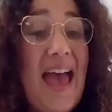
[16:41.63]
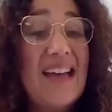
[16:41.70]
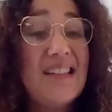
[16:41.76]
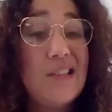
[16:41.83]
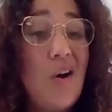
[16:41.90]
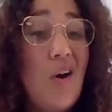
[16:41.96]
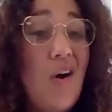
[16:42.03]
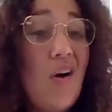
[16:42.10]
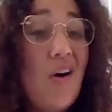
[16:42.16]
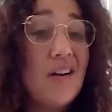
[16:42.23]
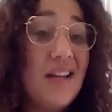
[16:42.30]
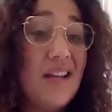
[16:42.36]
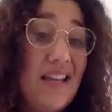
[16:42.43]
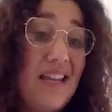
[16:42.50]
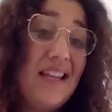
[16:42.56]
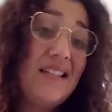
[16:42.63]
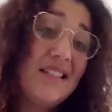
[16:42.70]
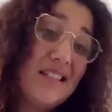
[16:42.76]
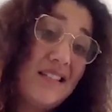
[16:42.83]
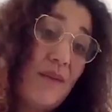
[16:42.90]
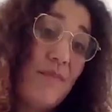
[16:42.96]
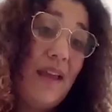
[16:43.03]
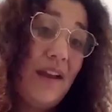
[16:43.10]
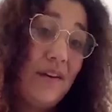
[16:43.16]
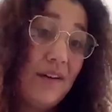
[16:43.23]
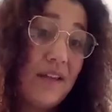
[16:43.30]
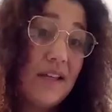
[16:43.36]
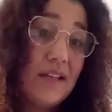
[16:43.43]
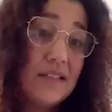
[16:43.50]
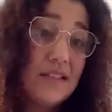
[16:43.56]
as hard hit in some
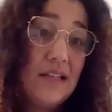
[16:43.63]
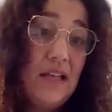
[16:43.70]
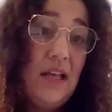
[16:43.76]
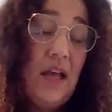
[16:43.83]
areas.